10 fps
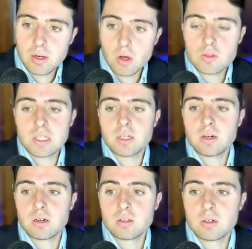Obviously,
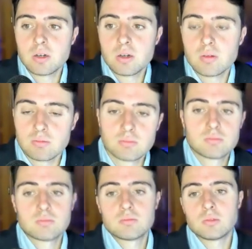they're gonna
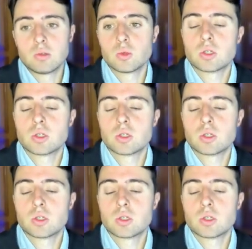lose